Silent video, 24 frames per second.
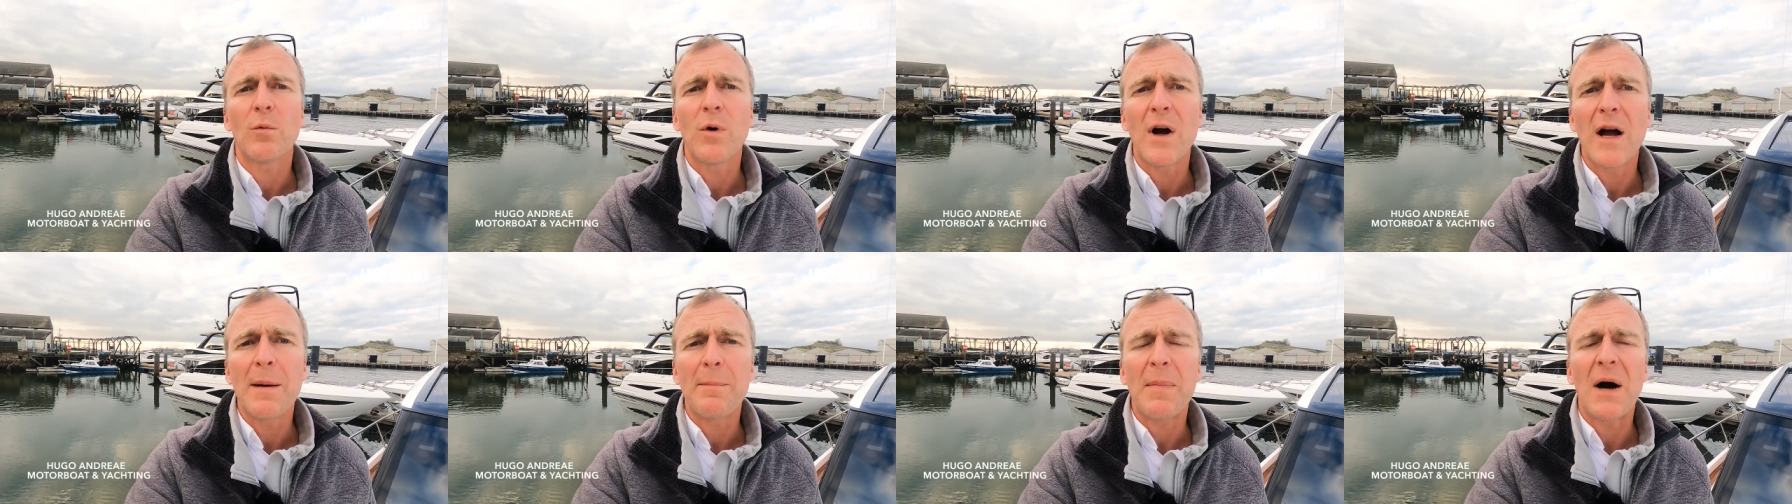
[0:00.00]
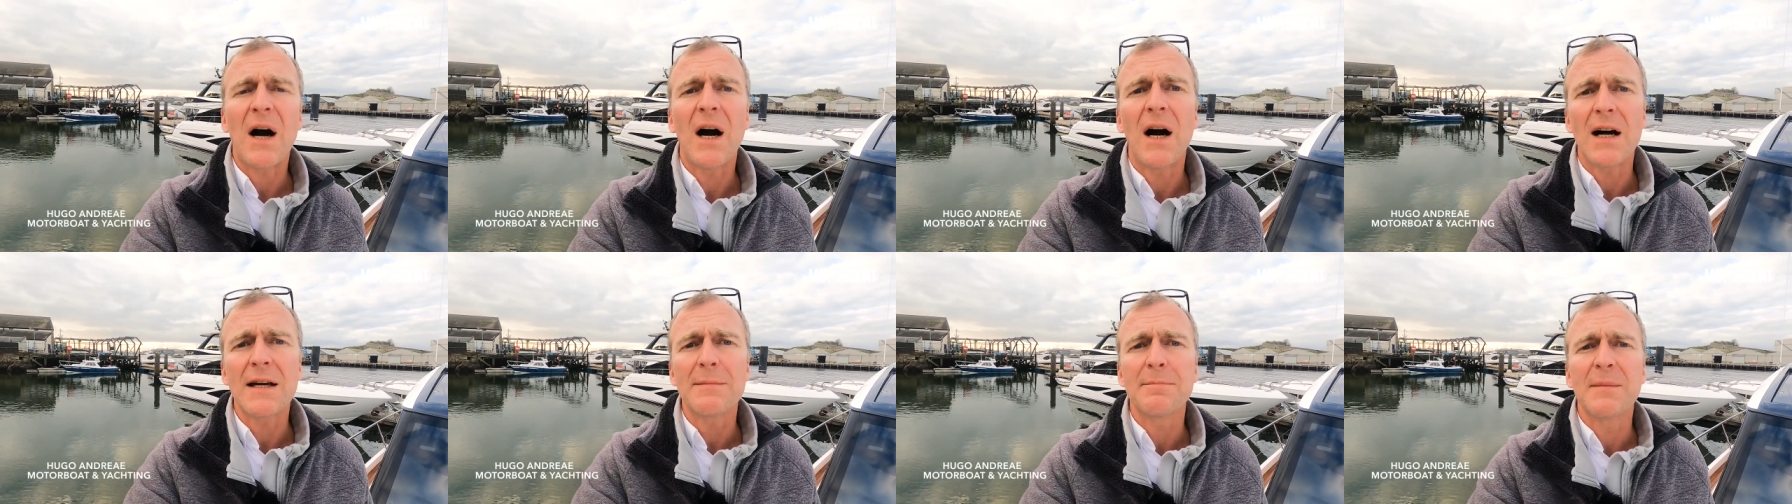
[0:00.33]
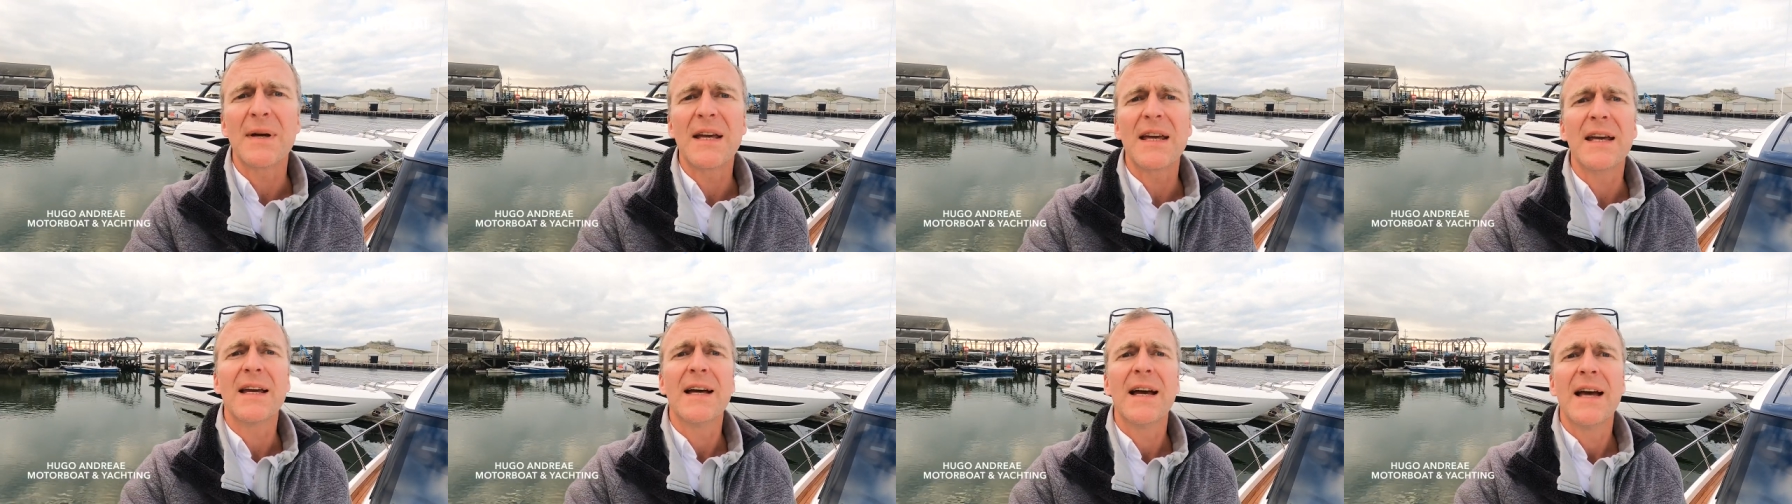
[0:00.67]
where behind
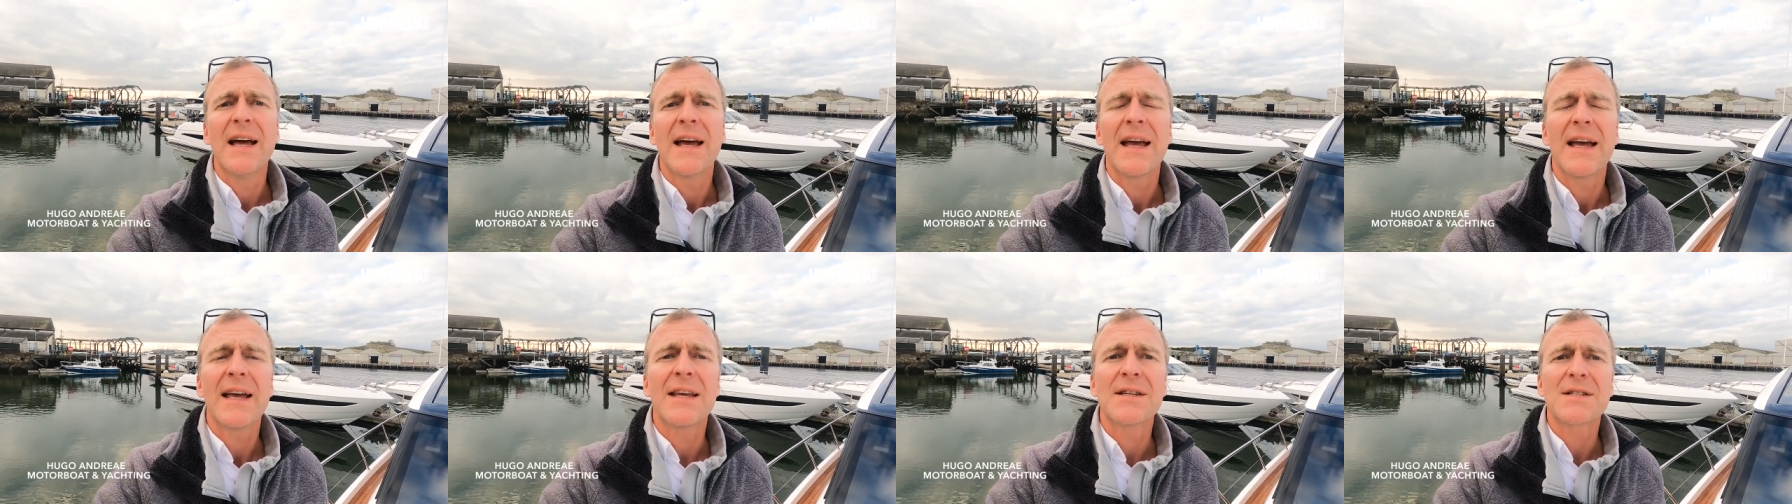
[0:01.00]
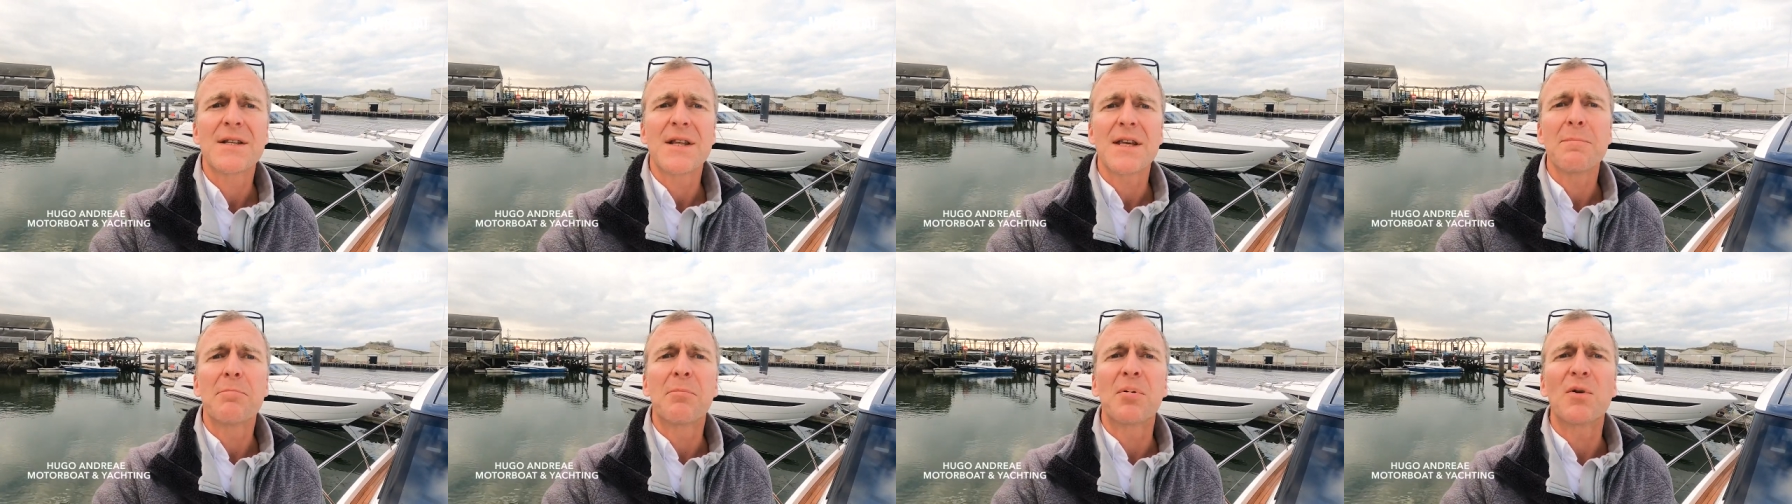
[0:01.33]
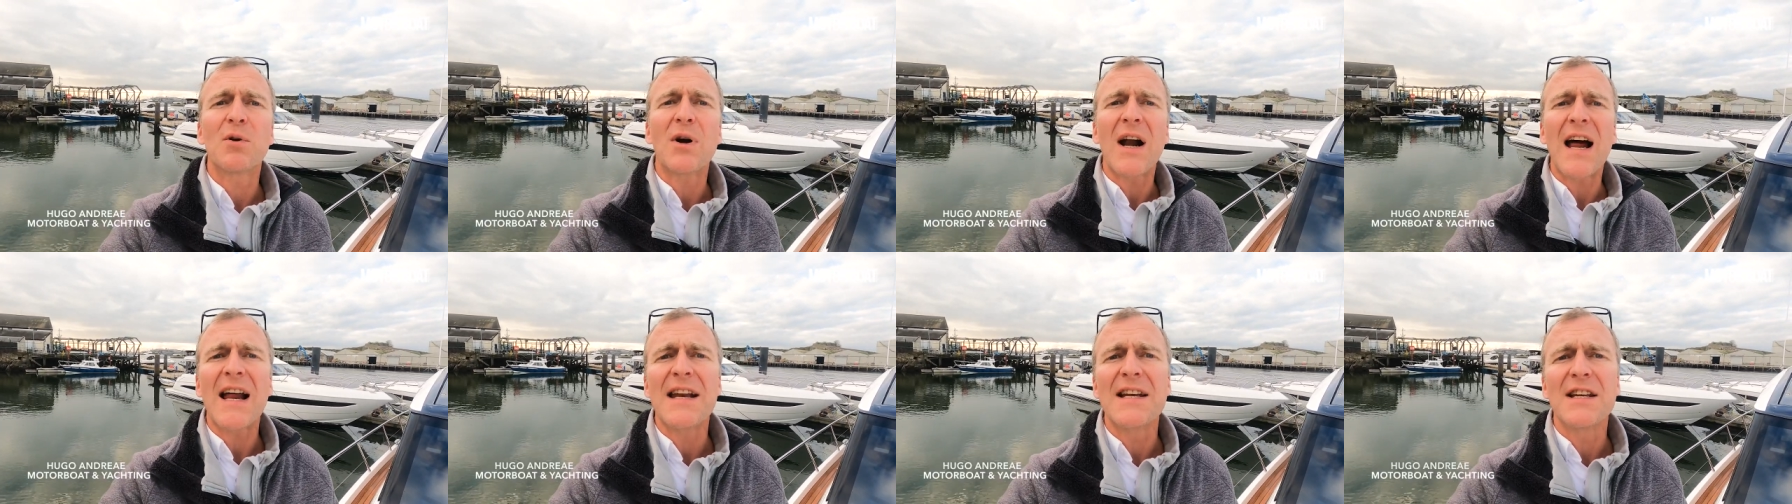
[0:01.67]
me is the
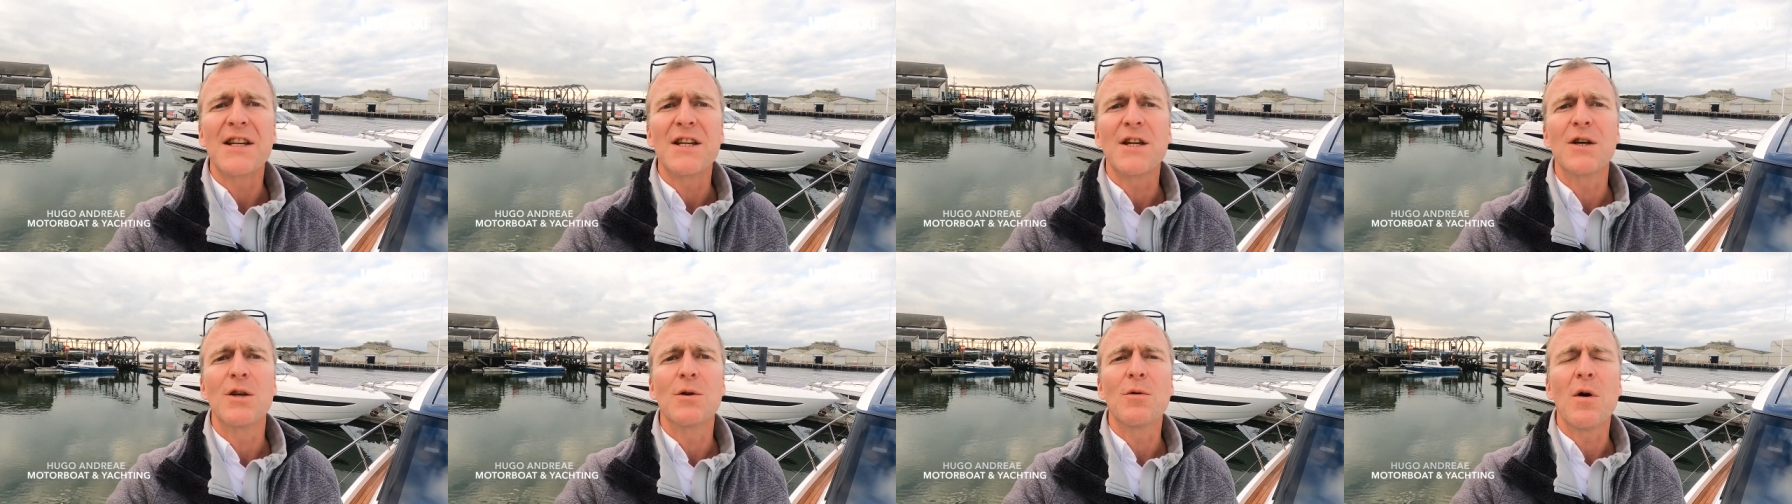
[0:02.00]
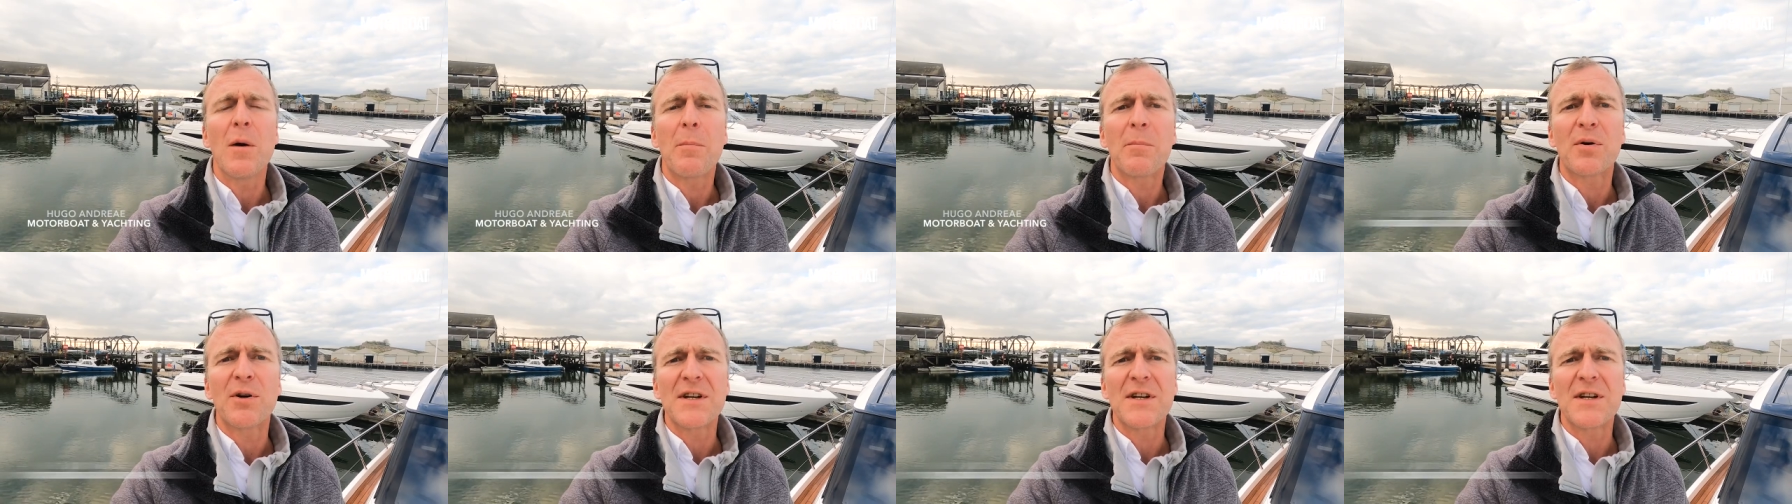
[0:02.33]
brand new